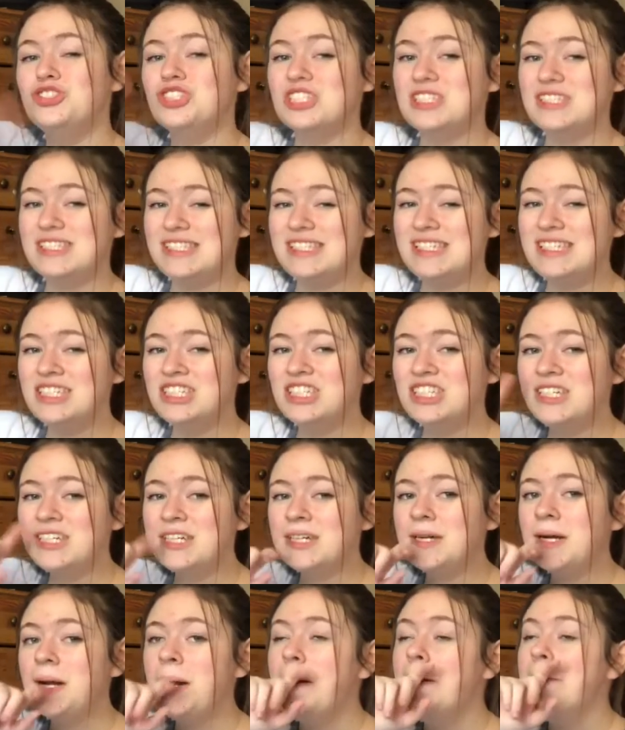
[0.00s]
and senior
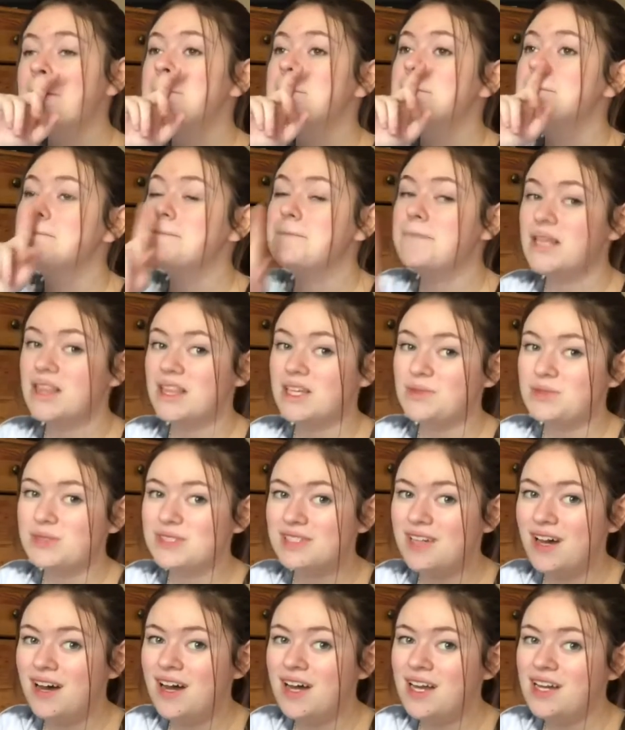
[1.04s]
year, but there was
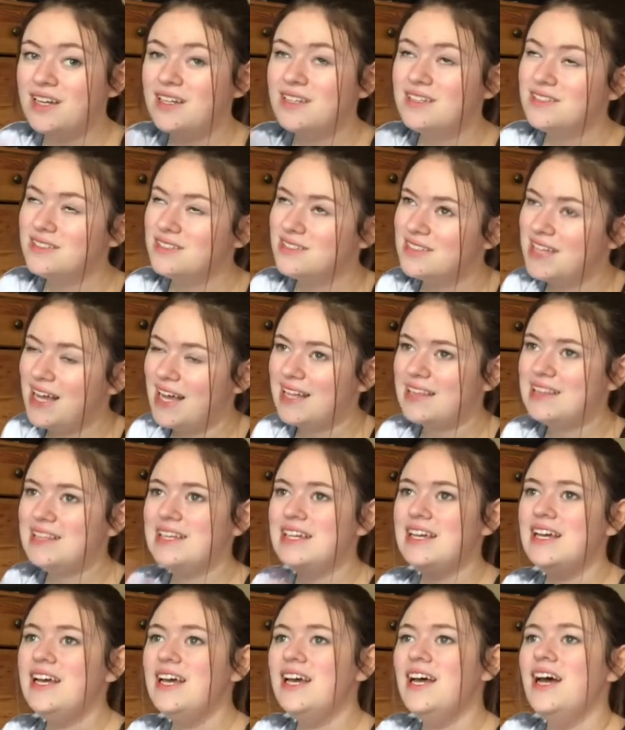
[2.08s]
not,
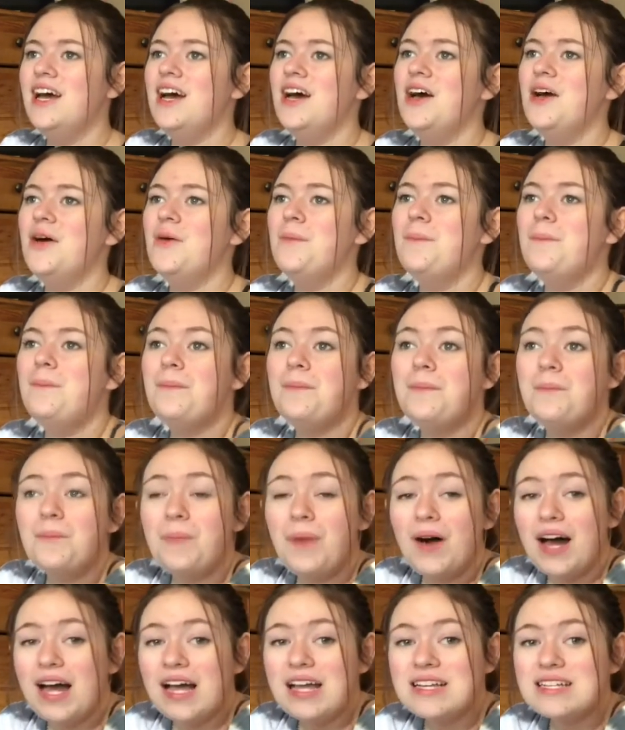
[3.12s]
sadly.
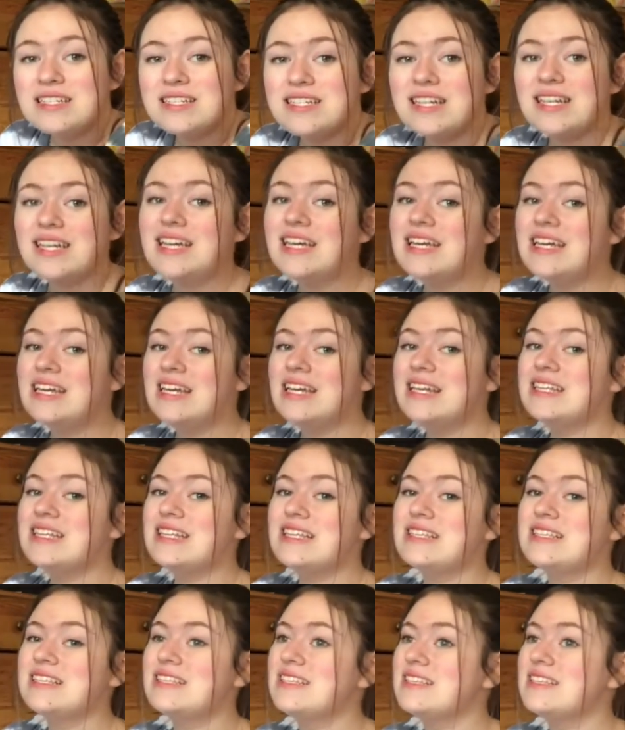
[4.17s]
But it is